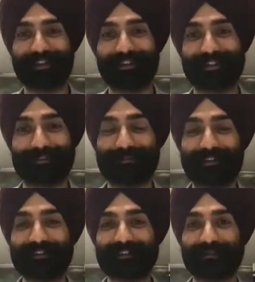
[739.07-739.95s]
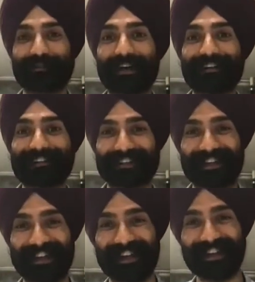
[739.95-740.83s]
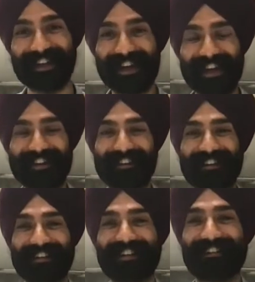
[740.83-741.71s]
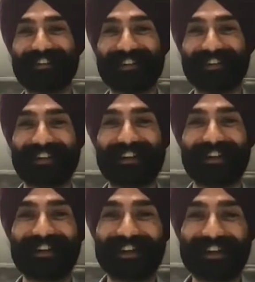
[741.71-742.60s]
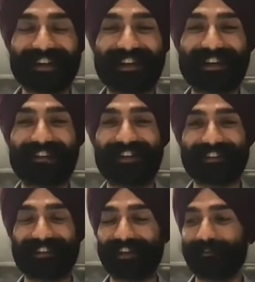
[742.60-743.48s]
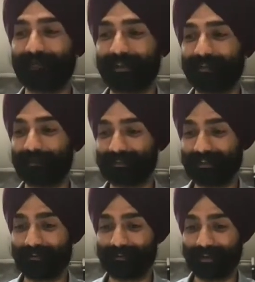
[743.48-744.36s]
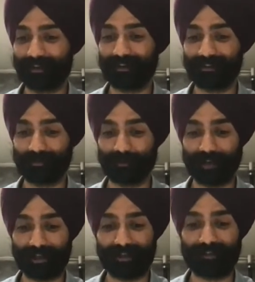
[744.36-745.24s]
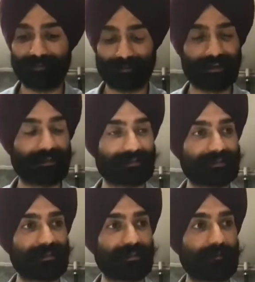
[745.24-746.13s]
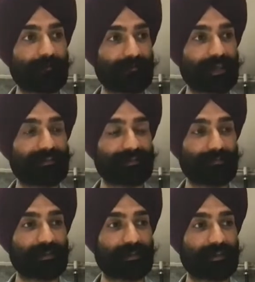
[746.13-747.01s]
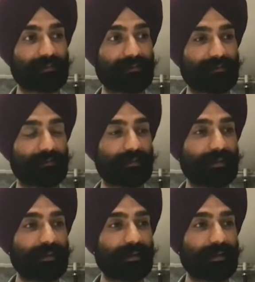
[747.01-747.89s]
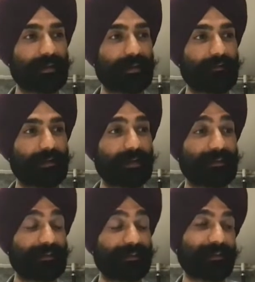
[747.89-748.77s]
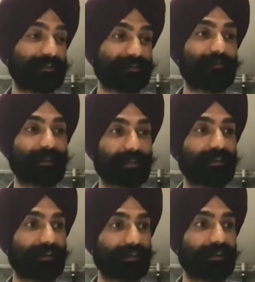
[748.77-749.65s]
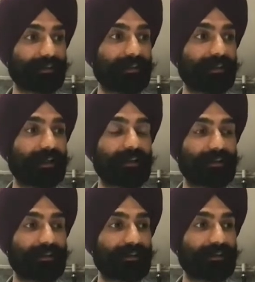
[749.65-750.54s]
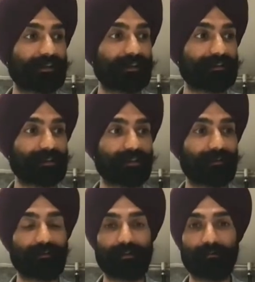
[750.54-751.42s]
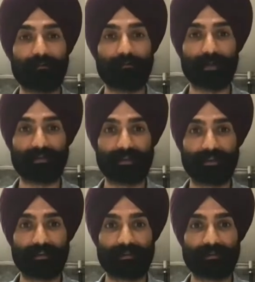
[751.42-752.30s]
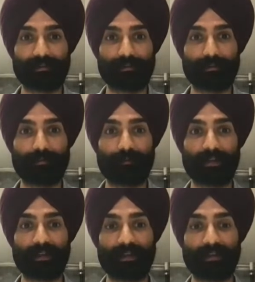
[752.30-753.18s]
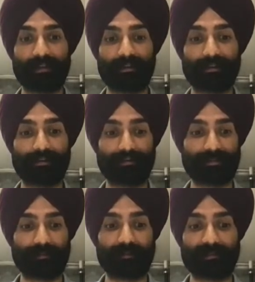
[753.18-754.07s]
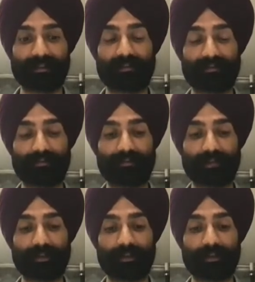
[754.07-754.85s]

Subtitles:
know, like a fencing mask, I don't think you're gonna get quite there, but definitely on the blade end of things, that's something I can do, and something, yeah, like I said, I've been talking to the goalies I've been talking to